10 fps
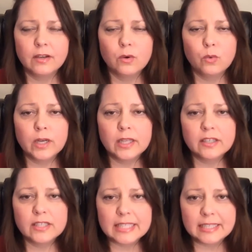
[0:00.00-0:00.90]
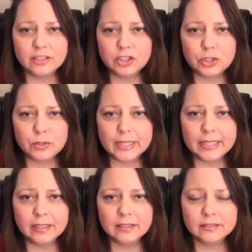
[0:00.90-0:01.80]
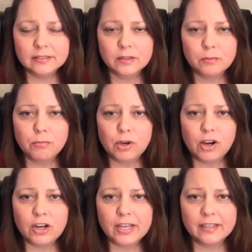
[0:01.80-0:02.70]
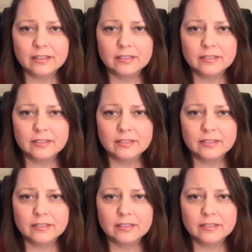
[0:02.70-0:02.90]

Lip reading: Where there is injury, pardon.